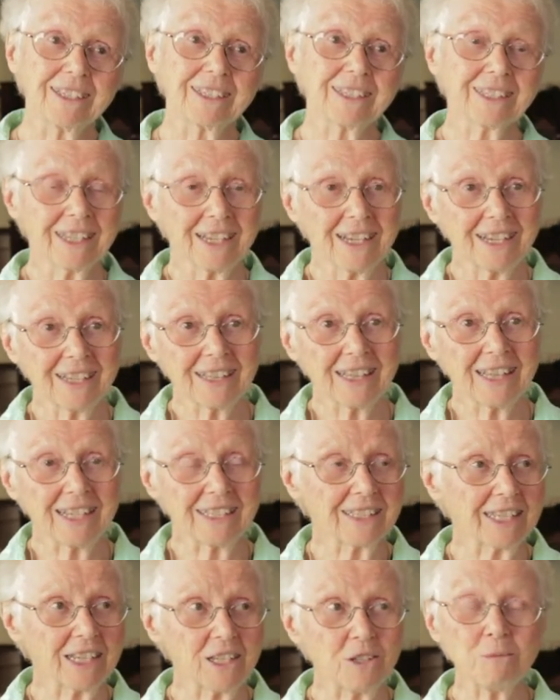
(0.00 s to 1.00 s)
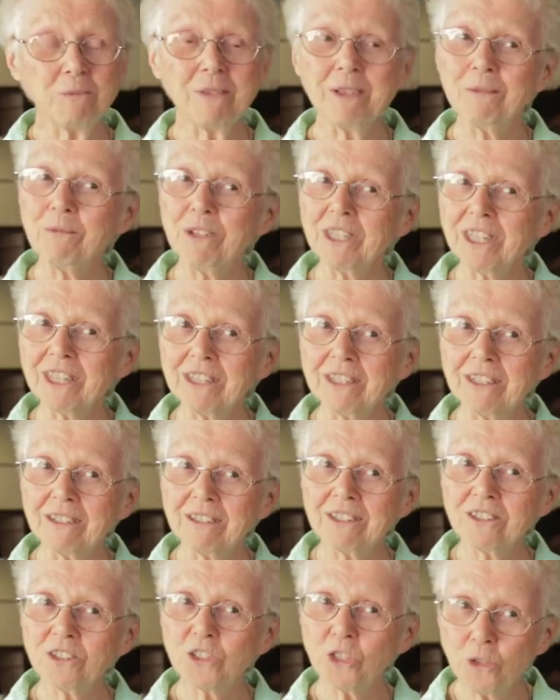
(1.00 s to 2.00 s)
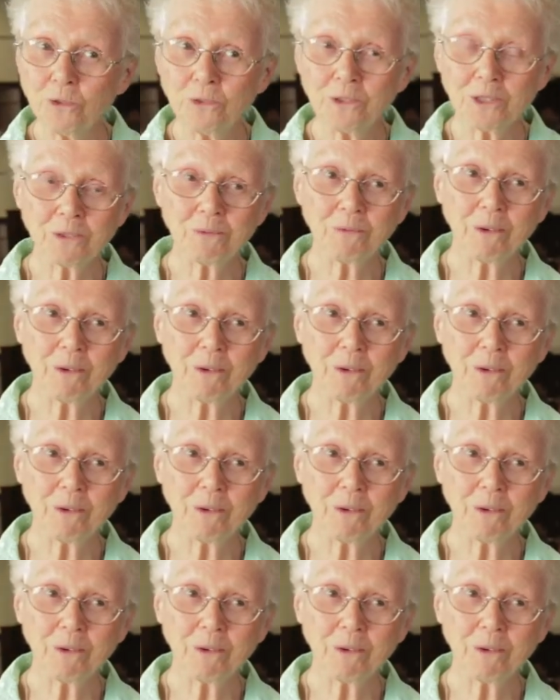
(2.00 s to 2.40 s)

As they say, You mean we can choose